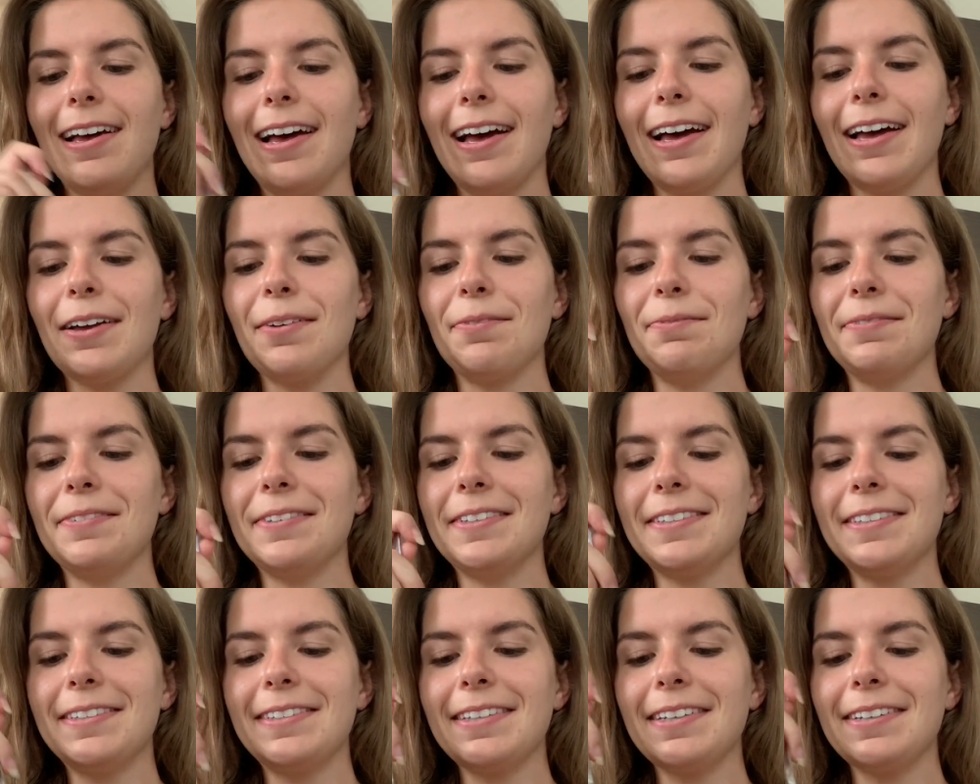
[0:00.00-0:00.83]
I'm
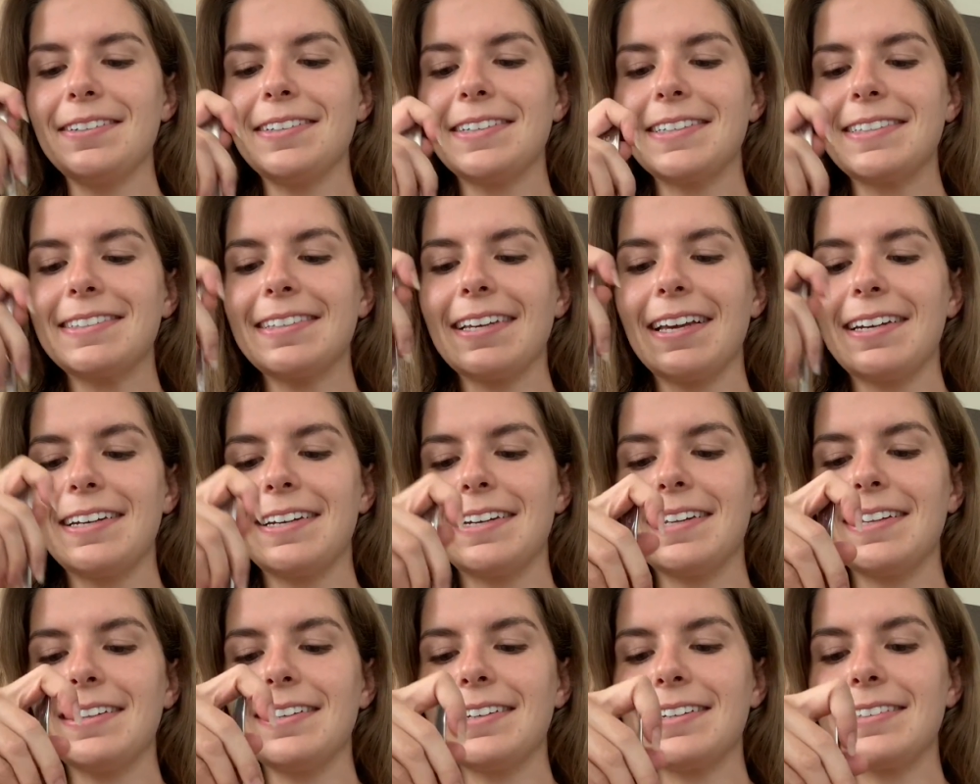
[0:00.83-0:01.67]
so excited,
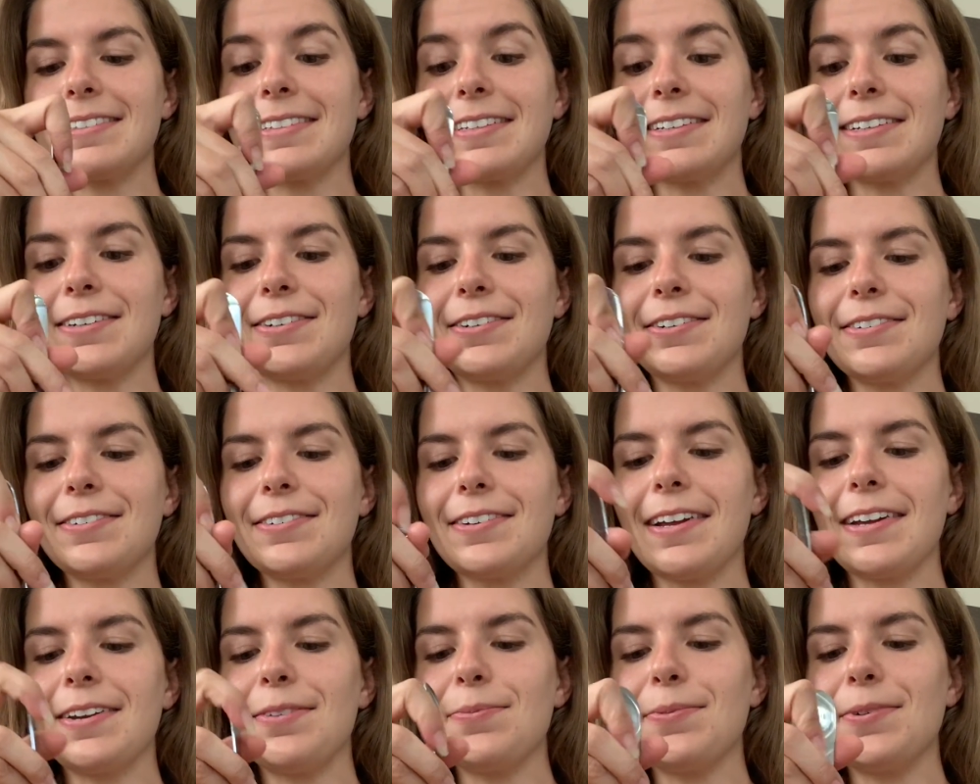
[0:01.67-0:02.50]
it looks
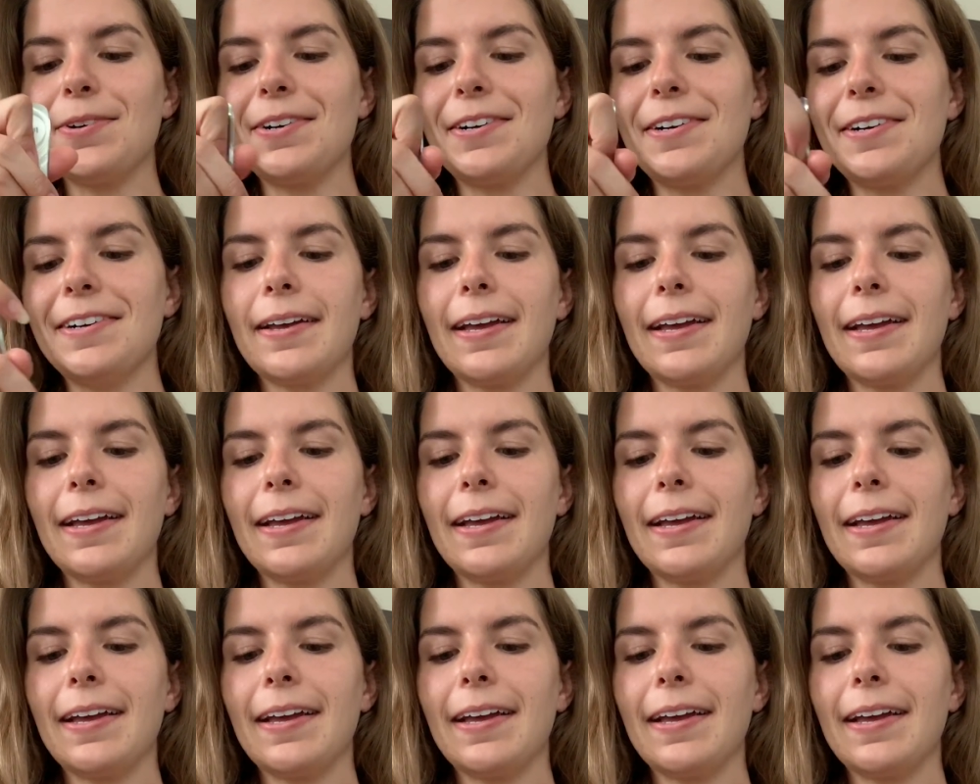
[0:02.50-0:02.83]
incredible.